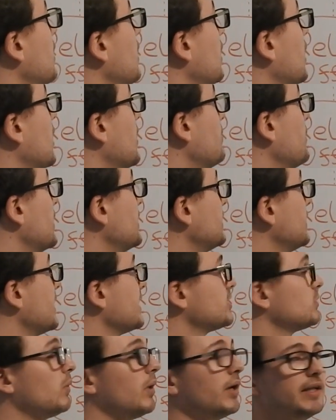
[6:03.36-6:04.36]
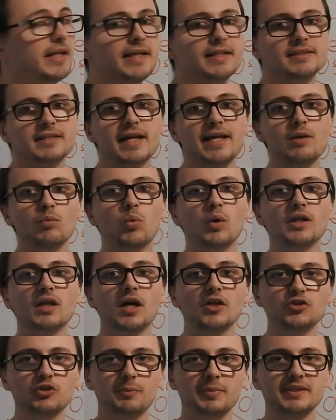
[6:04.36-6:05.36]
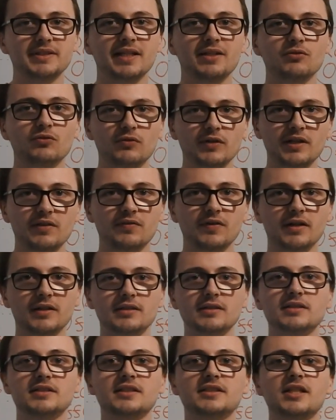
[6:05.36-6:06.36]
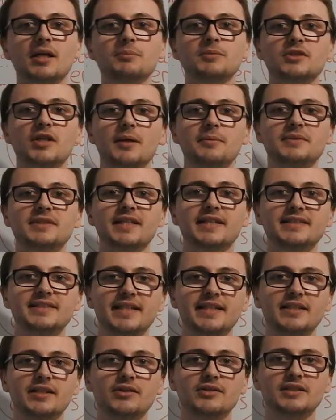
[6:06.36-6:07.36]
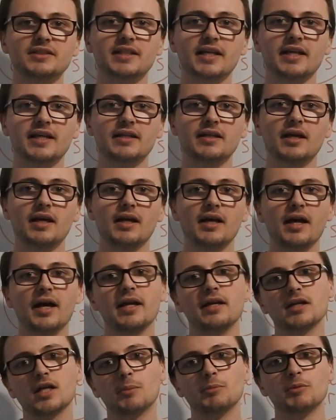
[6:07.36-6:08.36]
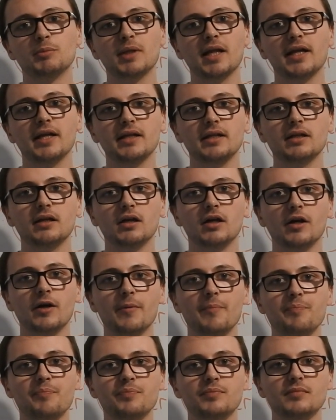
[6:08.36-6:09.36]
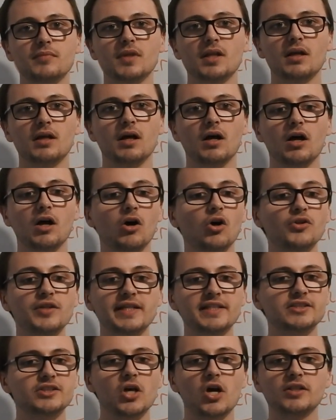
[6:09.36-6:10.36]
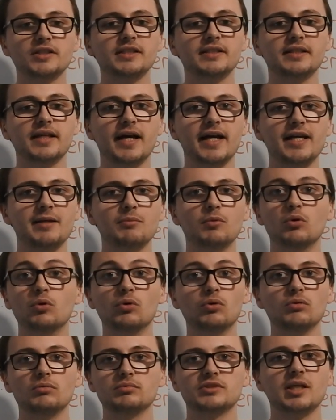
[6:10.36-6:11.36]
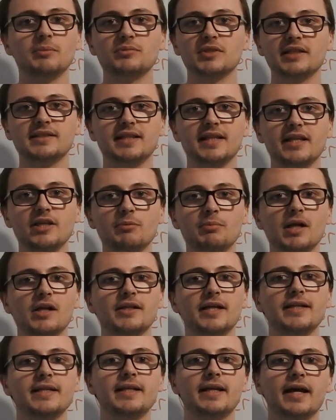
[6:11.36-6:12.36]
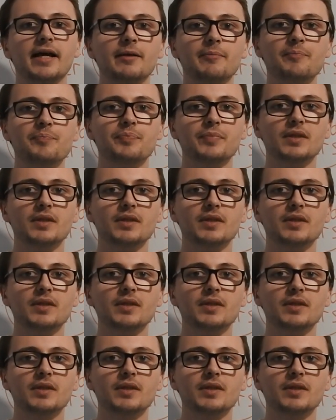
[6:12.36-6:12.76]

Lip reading: And the next one is a 100% refund. So sometimes casinos say, hey, come and play on this certain game, or sometimes they let you play on any game,